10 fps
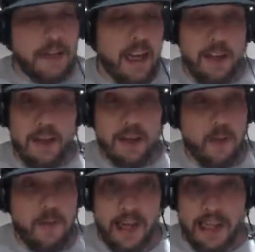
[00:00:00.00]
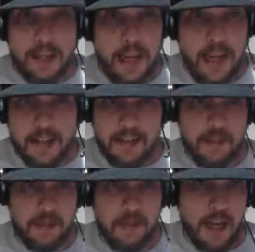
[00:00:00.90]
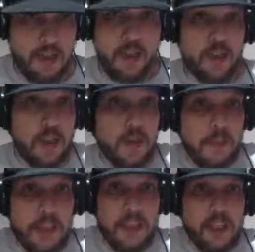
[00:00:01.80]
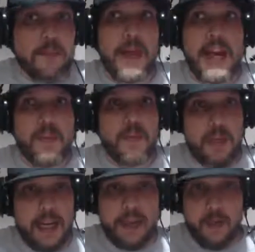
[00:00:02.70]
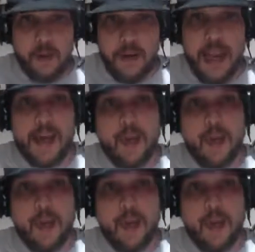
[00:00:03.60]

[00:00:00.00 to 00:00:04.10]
care if there's no fucking tags in this match. There shouldn't be. This match should be a tornado